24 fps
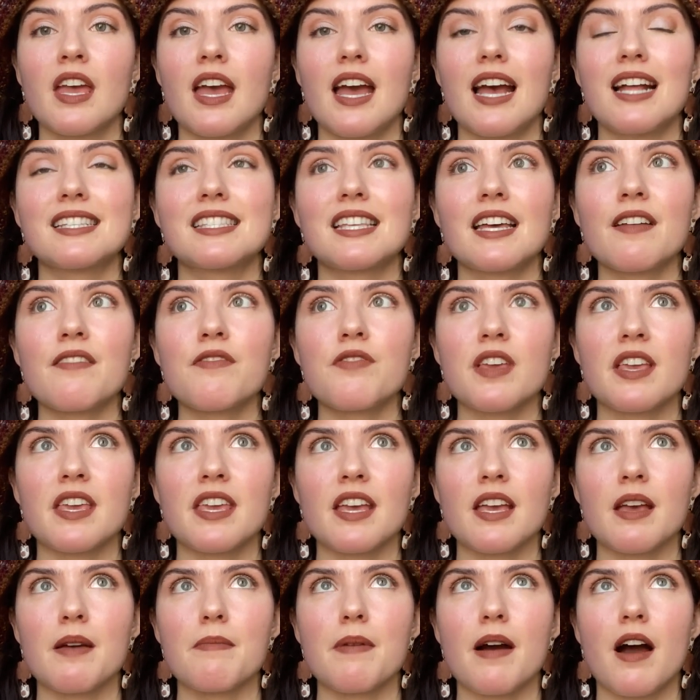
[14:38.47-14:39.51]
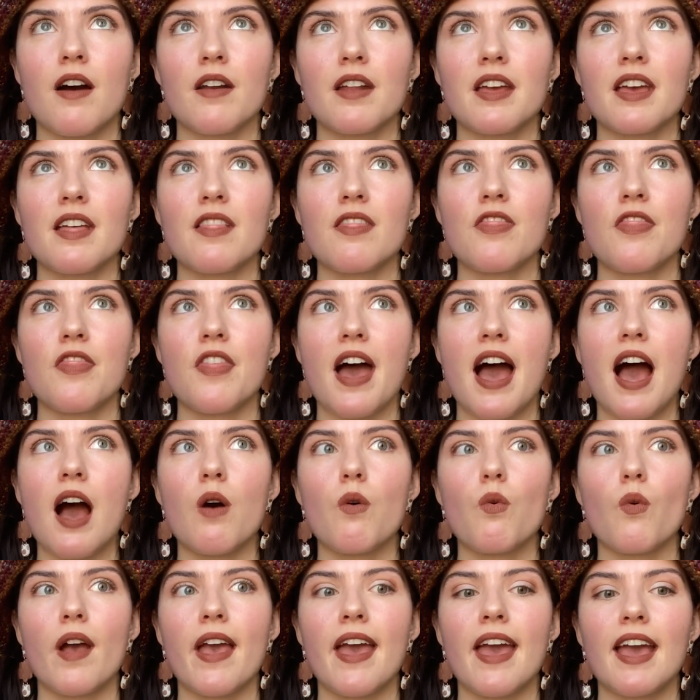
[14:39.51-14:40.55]
Instead of thinking about it that
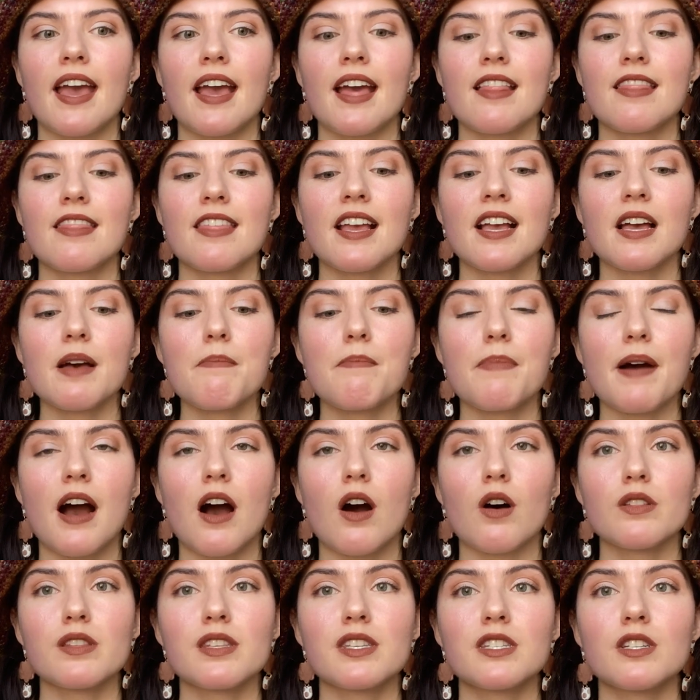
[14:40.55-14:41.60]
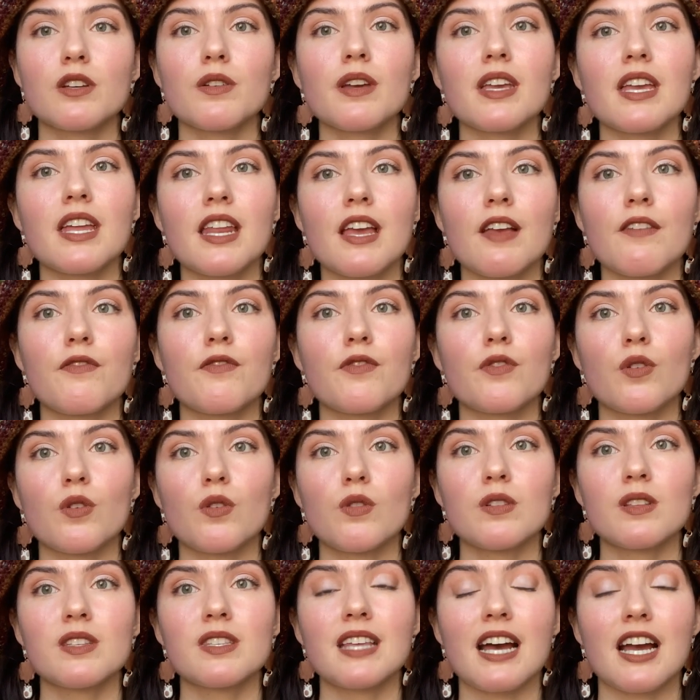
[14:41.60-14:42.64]
way, think about still eating
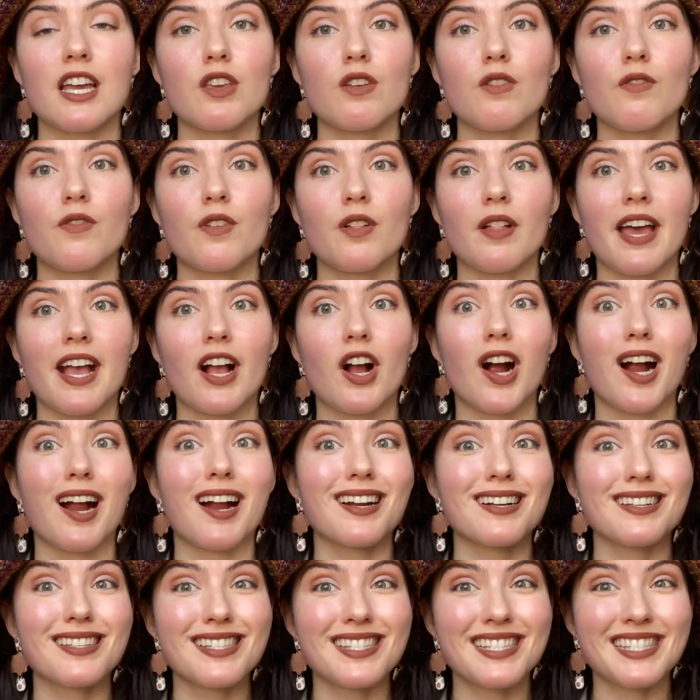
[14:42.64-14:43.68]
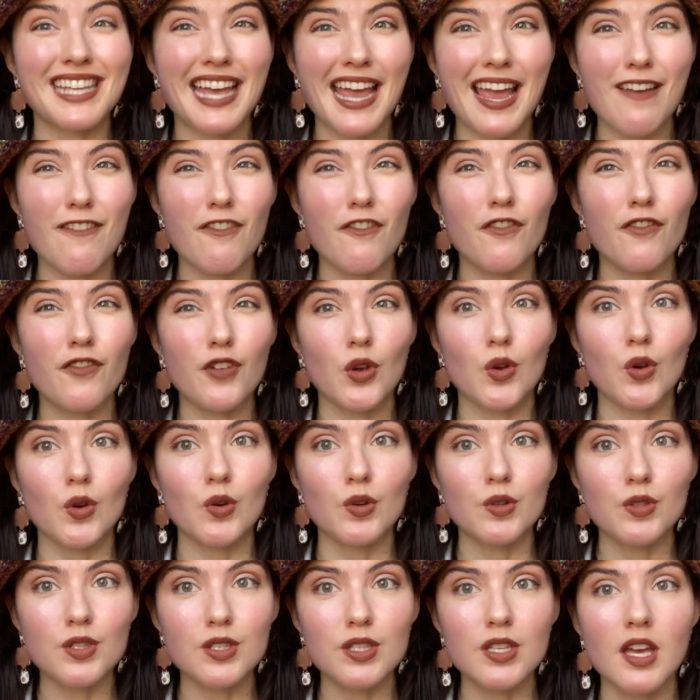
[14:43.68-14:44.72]
foods that you feel like are safe
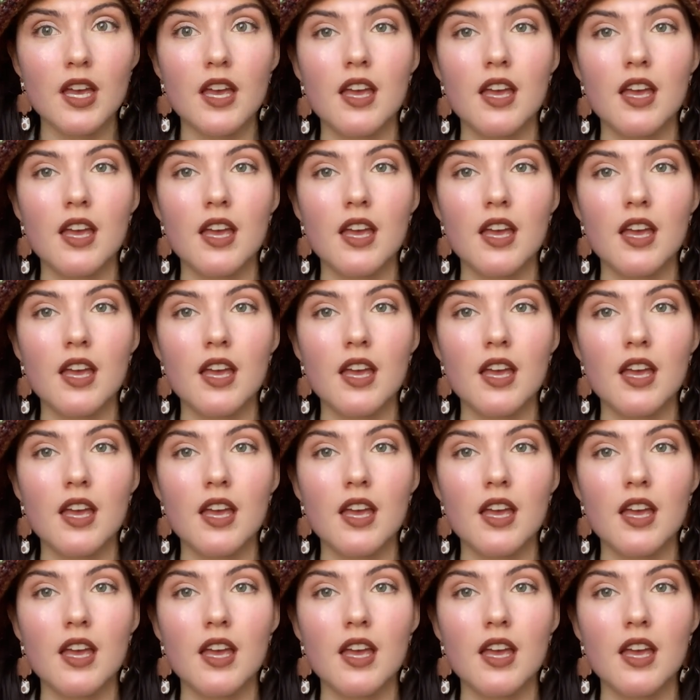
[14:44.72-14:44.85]
foods